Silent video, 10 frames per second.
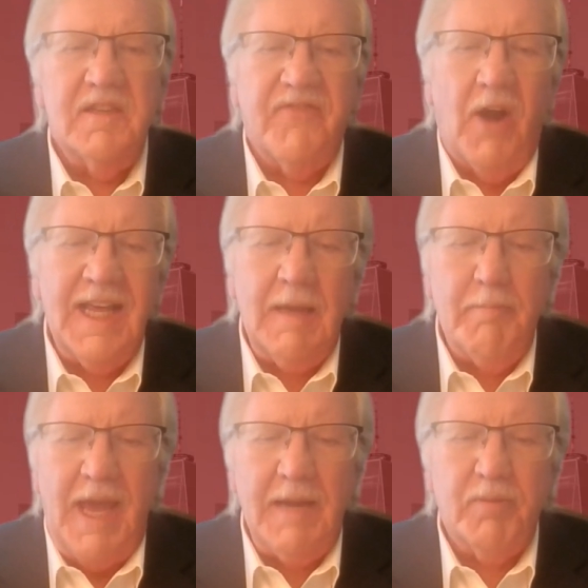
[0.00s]
Defrauding a
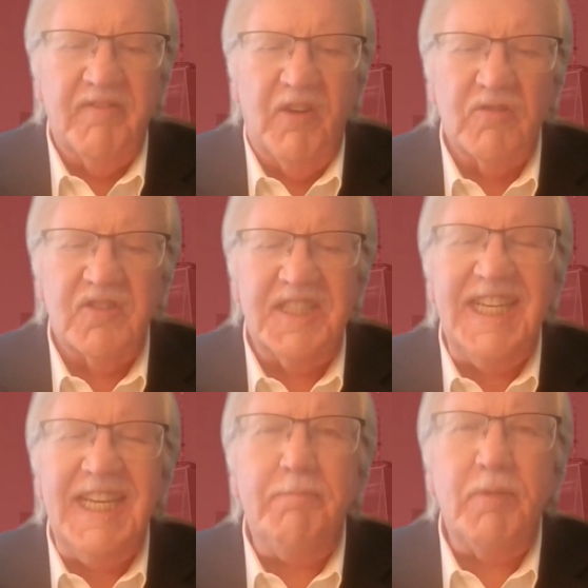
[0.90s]
bank provokes
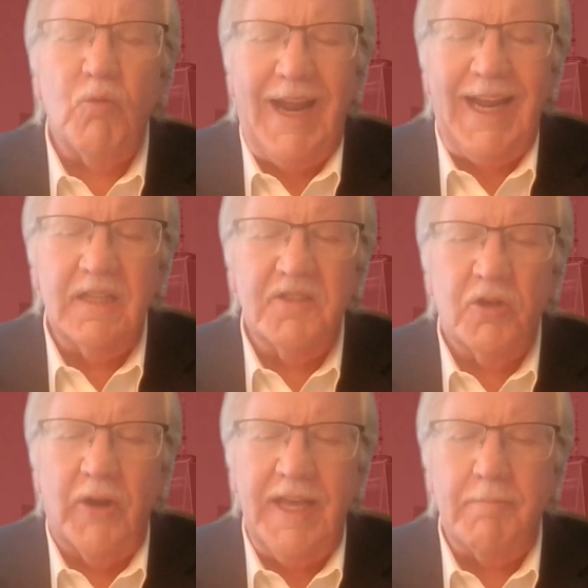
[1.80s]
deeper
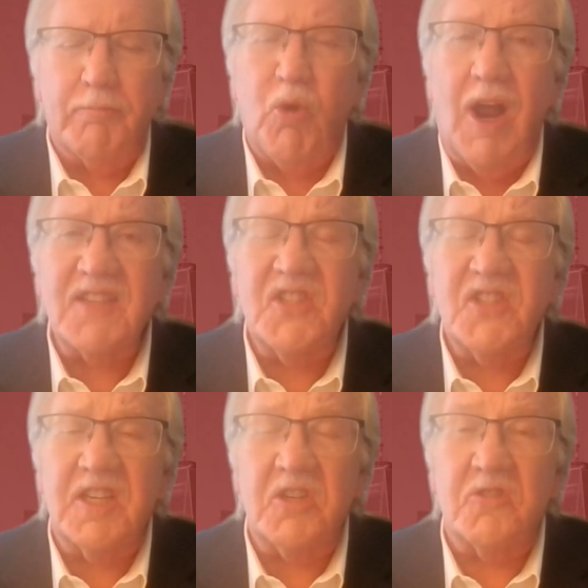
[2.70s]
regulatory and
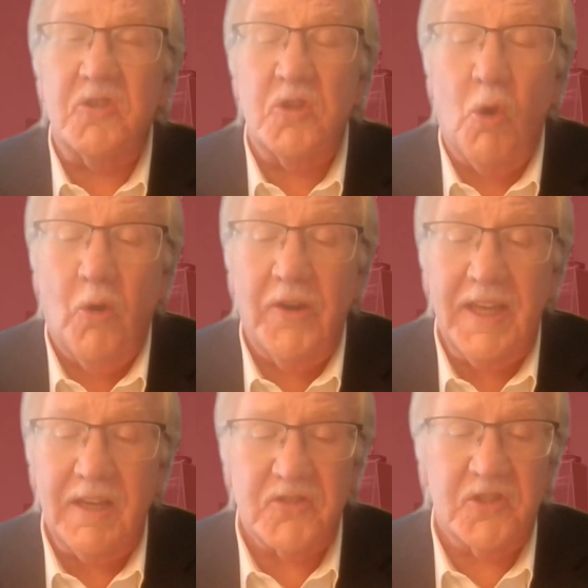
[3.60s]

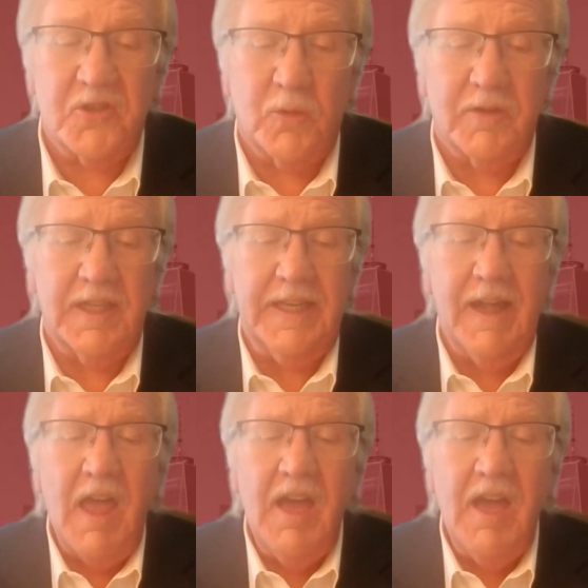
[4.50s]
prosecutorial scrutiny.